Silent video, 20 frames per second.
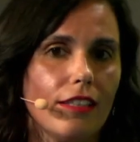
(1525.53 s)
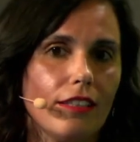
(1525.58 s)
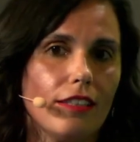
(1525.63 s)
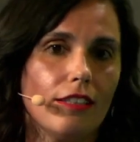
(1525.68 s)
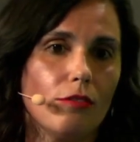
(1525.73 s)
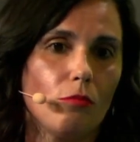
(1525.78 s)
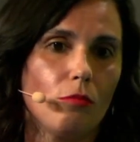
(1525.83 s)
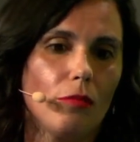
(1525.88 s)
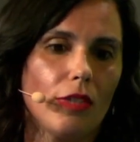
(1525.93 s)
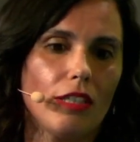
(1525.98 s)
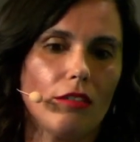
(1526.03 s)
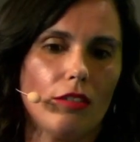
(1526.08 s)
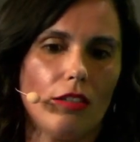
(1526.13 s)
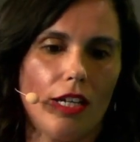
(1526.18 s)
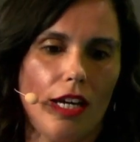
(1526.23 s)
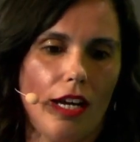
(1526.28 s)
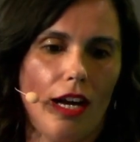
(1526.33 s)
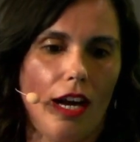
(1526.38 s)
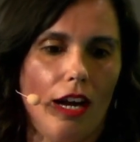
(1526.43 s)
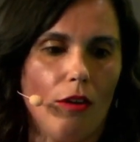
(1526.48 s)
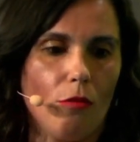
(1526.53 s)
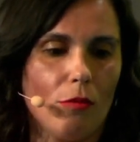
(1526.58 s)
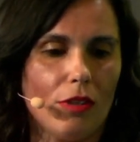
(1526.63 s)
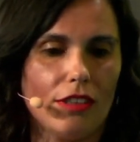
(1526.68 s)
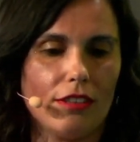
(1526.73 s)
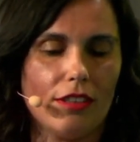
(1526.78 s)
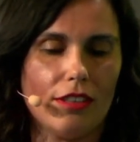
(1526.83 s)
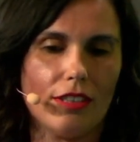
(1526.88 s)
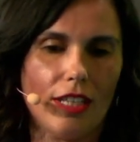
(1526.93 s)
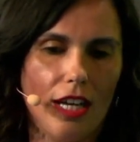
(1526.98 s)

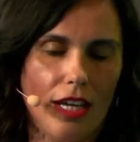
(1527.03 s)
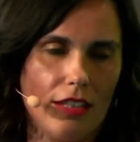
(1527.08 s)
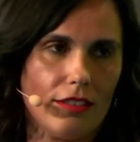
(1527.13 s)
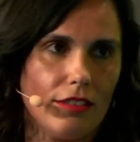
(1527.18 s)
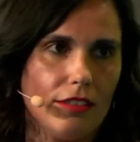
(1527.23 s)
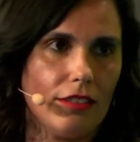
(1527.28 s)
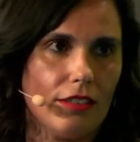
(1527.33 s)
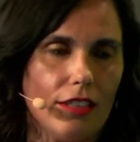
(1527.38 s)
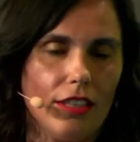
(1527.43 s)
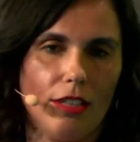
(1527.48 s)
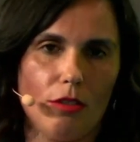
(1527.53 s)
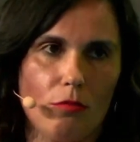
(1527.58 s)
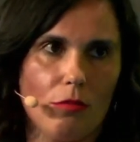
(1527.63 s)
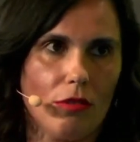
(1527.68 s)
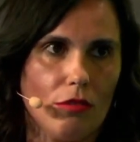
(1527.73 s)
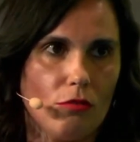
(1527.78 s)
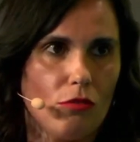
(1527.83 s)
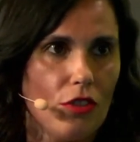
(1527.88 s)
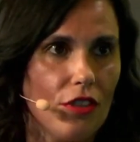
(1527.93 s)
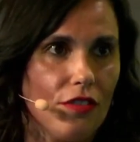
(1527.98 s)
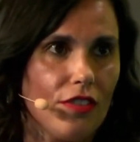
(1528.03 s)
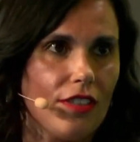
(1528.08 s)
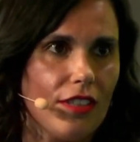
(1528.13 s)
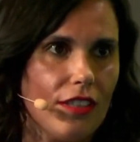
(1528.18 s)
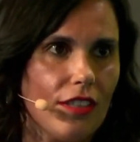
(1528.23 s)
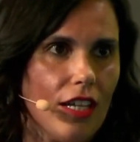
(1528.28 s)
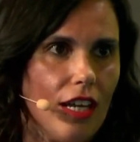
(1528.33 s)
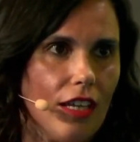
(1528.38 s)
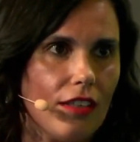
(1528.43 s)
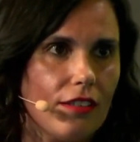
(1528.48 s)
initiatives. When there's a
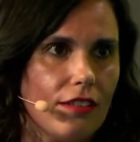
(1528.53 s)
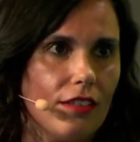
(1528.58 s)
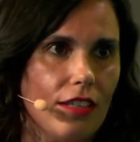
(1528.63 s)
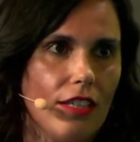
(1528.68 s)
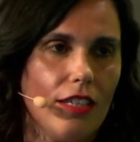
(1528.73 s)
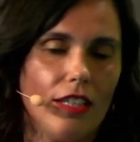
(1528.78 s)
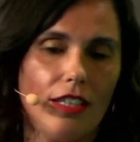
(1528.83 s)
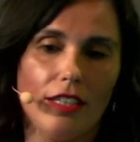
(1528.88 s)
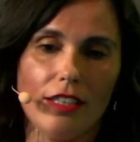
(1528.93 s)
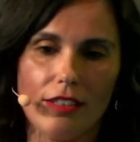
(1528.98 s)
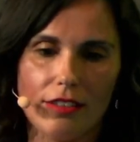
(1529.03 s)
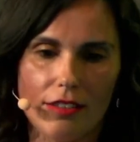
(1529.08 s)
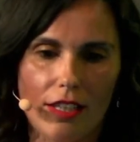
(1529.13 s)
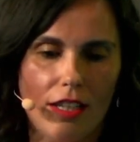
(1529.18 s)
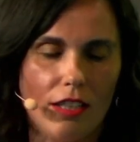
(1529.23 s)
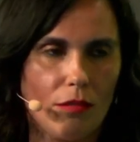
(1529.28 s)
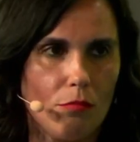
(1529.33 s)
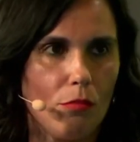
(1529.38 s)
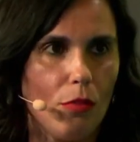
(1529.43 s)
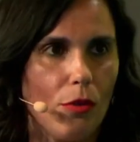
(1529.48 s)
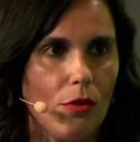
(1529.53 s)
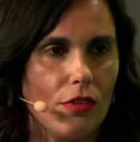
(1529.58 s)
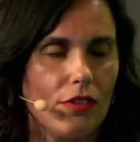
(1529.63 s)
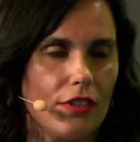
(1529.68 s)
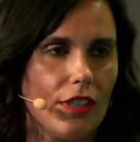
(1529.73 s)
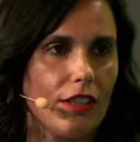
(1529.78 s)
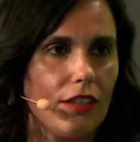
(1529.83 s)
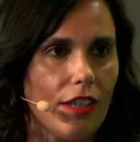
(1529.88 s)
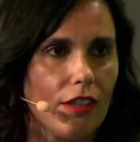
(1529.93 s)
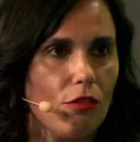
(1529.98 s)
flagship, there's a
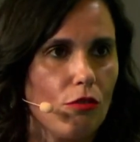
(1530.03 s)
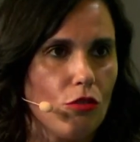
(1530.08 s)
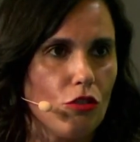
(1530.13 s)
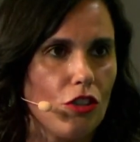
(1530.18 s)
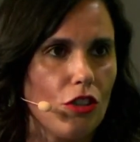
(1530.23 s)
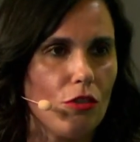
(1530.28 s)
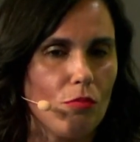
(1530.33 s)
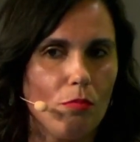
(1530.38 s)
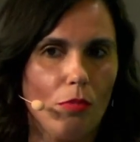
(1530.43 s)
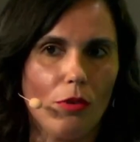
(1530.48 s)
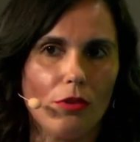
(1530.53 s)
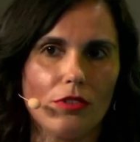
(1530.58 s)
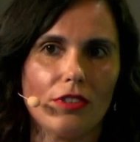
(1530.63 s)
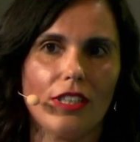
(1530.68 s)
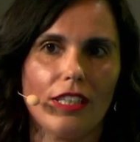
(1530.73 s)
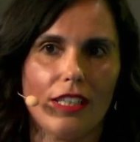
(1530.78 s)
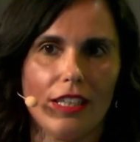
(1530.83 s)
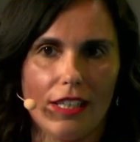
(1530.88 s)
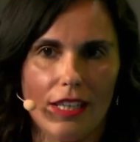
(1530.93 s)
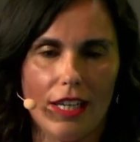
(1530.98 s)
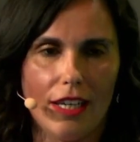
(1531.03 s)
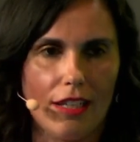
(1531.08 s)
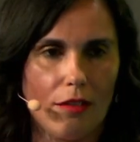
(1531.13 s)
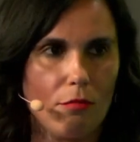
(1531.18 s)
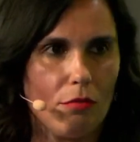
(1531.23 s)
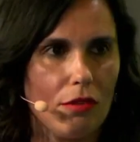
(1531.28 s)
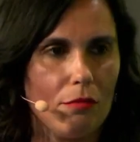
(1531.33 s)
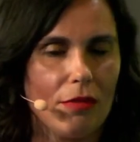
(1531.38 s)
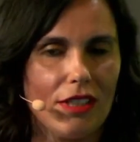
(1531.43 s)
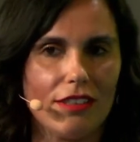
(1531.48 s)
entity, a university with
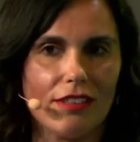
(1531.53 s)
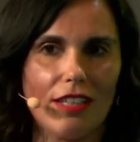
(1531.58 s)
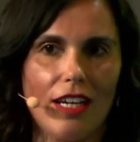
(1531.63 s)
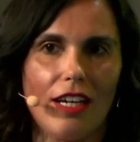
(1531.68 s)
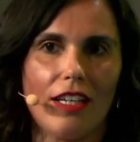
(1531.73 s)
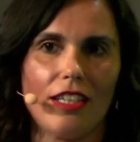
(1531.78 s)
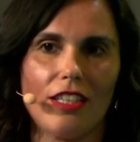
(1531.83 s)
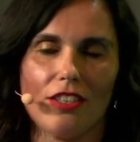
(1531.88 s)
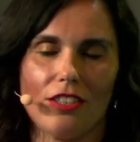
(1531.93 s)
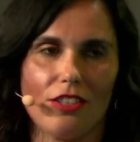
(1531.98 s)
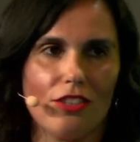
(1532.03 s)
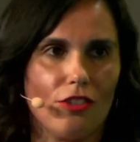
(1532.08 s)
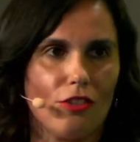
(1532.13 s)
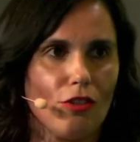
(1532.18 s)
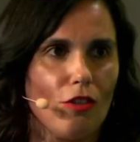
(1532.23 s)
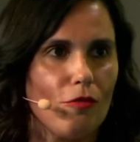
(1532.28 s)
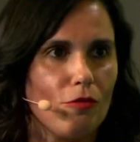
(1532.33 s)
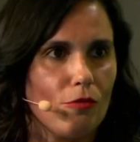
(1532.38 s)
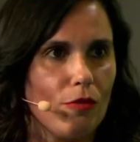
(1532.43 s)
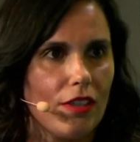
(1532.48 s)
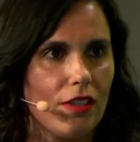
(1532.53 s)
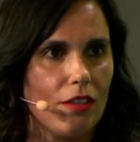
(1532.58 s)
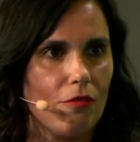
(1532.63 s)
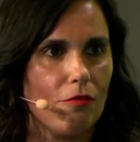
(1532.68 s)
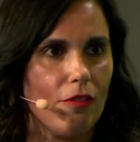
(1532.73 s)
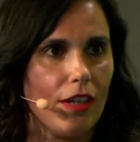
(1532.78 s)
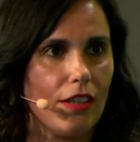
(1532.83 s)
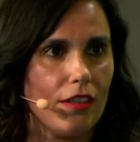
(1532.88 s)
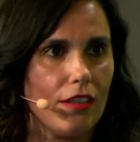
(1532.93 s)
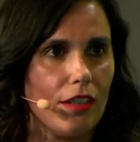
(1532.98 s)
spearhead technology and
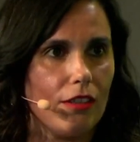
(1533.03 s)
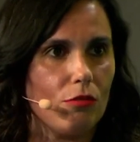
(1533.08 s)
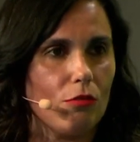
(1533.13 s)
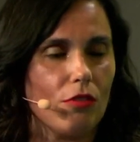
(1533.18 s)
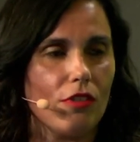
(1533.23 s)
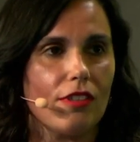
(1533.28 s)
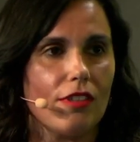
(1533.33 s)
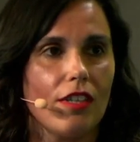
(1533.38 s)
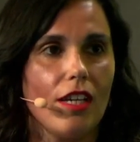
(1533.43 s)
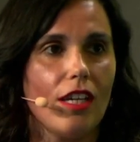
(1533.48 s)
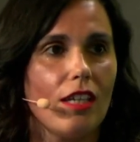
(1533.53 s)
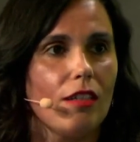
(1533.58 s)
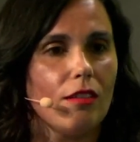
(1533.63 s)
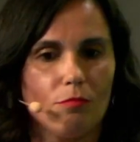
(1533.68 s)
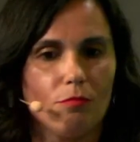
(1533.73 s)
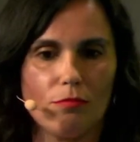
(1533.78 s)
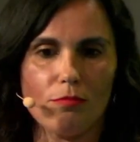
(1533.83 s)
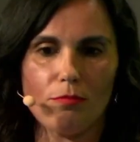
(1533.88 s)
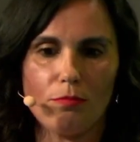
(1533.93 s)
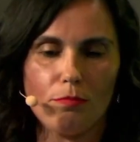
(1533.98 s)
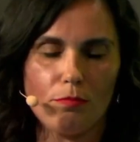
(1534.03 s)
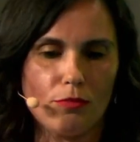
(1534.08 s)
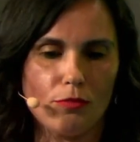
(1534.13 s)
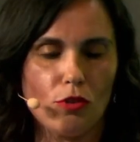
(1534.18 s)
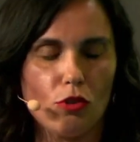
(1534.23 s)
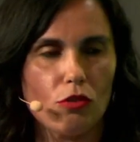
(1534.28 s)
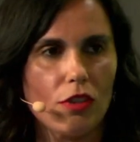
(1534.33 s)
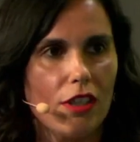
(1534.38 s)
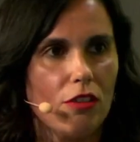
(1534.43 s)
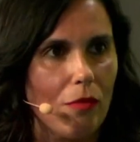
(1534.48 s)
wants to
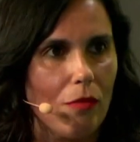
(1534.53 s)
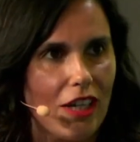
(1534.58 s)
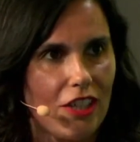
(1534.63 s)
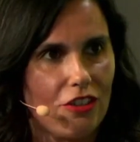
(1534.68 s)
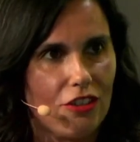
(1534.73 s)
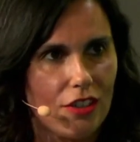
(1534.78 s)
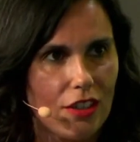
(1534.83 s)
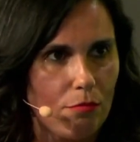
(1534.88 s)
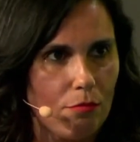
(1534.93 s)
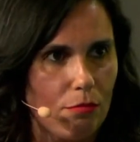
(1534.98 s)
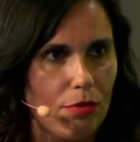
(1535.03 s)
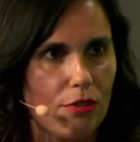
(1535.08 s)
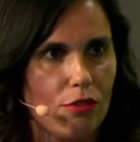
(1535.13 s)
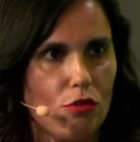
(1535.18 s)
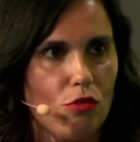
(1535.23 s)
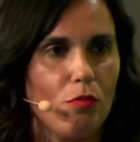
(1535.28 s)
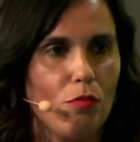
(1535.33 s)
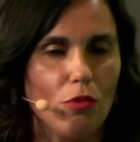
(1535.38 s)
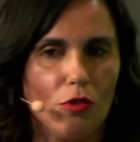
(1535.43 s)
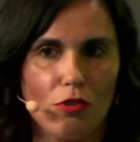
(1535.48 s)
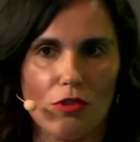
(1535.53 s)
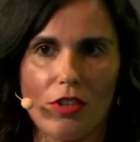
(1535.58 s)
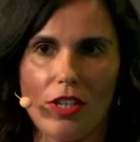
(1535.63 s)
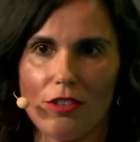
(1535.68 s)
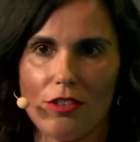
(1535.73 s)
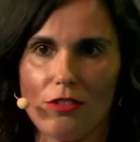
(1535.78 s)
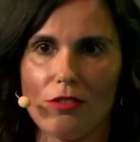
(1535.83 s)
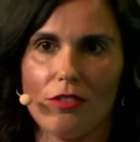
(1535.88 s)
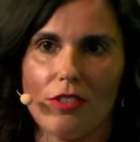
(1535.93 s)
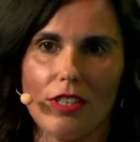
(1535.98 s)
develop these
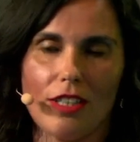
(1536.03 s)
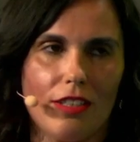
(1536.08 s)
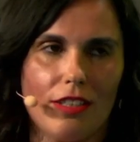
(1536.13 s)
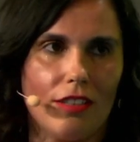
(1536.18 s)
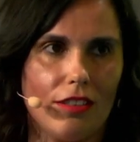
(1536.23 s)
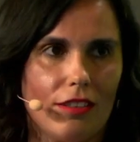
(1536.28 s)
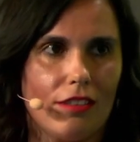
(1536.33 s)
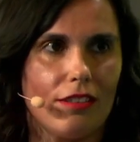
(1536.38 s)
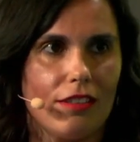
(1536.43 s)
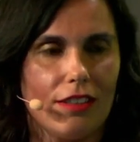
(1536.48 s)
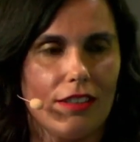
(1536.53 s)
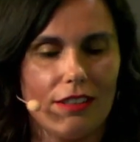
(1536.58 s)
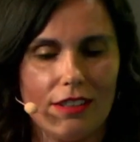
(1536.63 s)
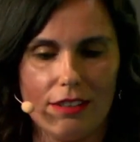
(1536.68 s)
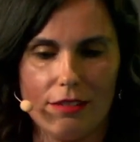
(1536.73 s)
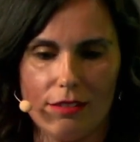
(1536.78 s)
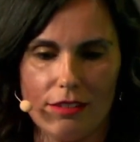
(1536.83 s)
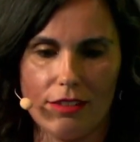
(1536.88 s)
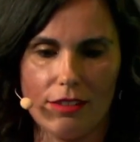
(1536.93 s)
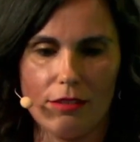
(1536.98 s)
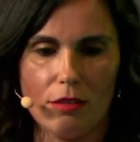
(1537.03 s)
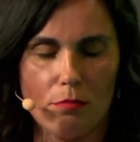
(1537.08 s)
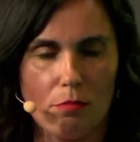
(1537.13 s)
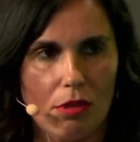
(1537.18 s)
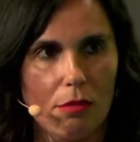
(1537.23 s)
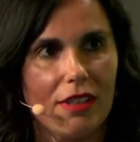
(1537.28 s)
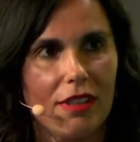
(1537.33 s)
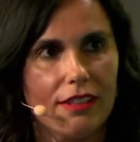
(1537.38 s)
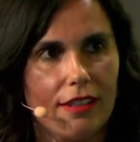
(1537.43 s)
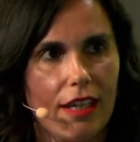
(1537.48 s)
networks,
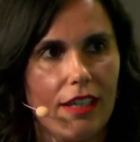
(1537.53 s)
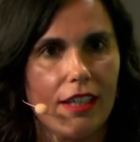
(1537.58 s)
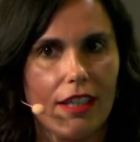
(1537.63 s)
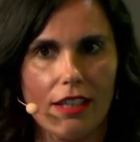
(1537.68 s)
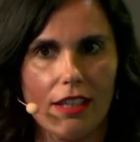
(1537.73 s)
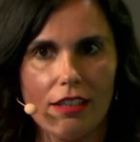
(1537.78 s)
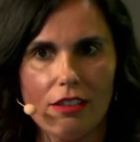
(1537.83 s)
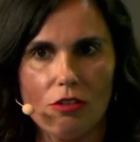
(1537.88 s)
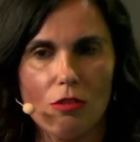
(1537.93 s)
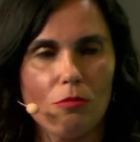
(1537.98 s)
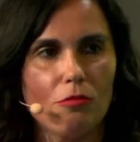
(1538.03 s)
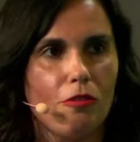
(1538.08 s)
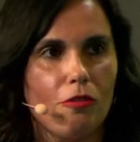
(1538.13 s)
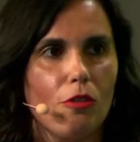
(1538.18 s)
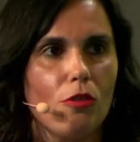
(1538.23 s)
simplifying the